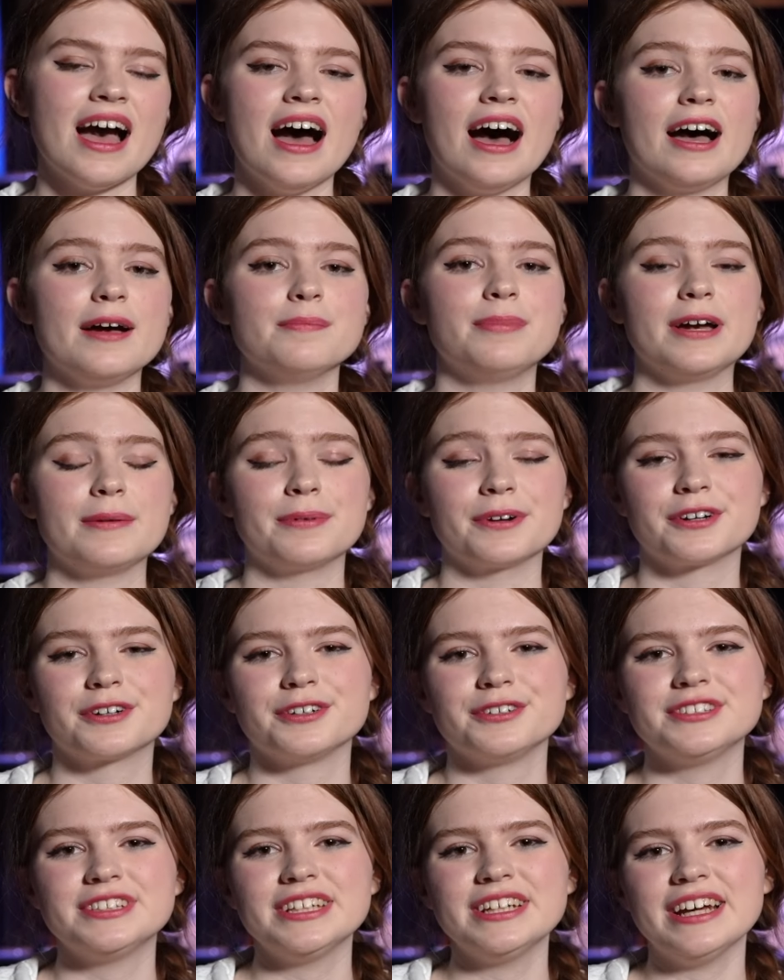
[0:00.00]
I'm Piper
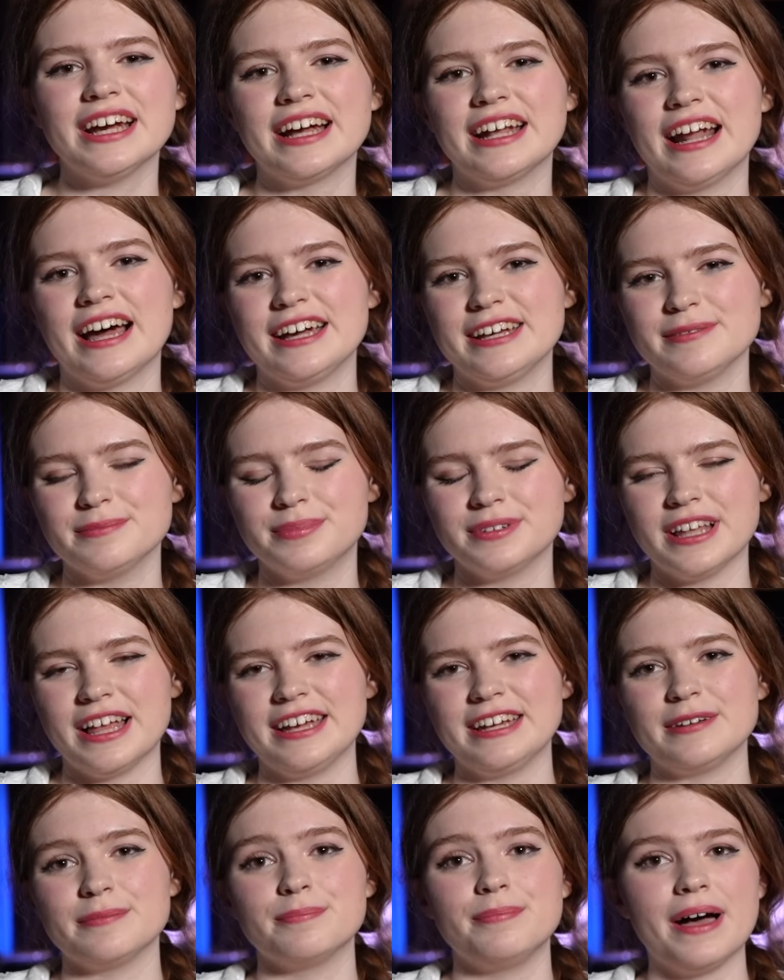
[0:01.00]
Cruzy and I am
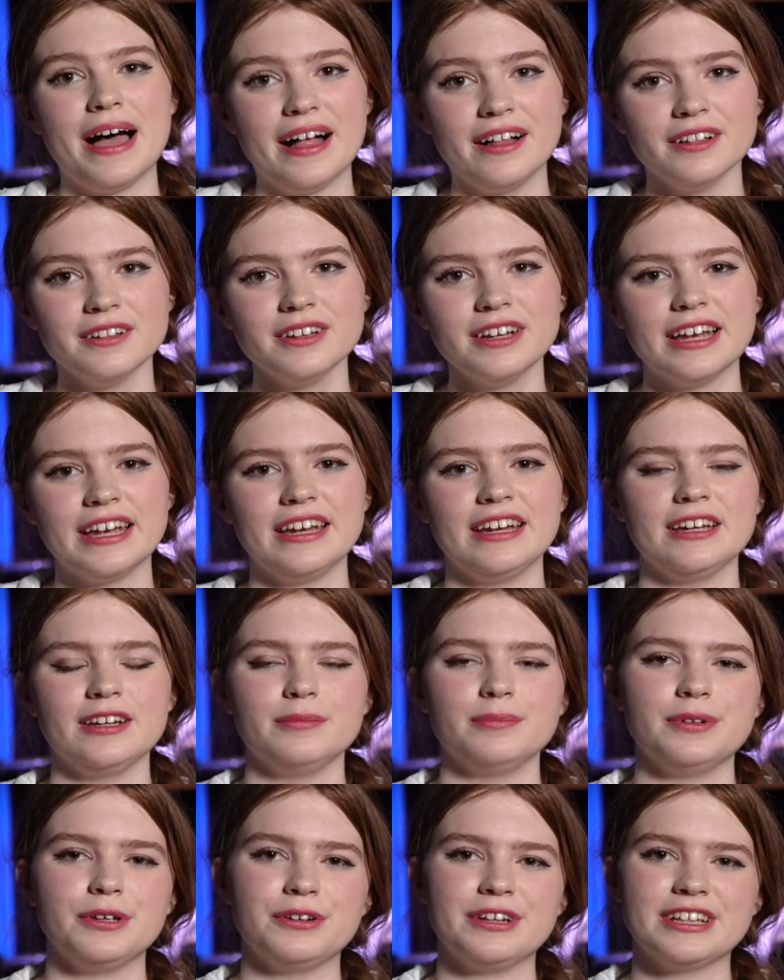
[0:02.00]
playing Belle
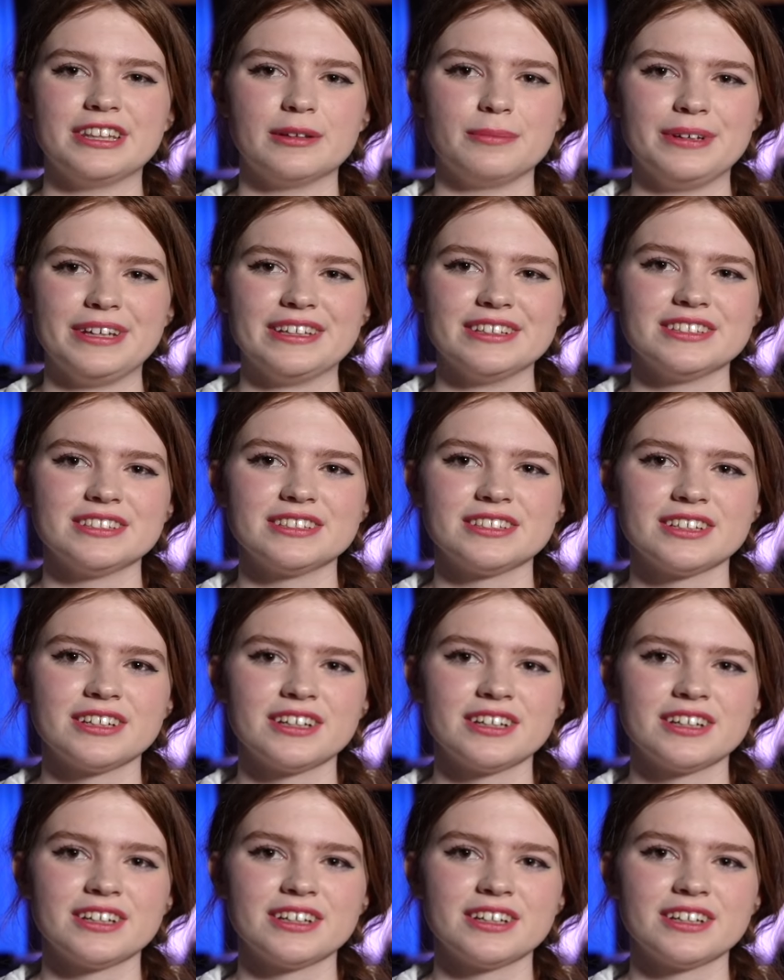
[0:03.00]
in Beauty and the Beast.